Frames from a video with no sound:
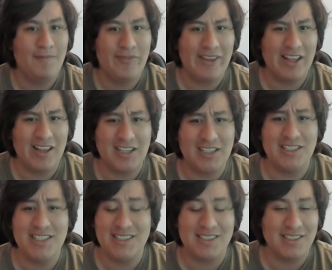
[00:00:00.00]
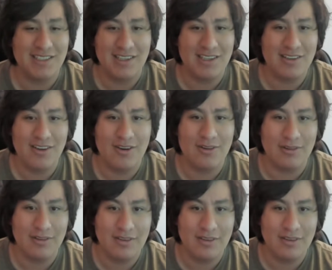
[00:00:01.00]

like, jeez, like no.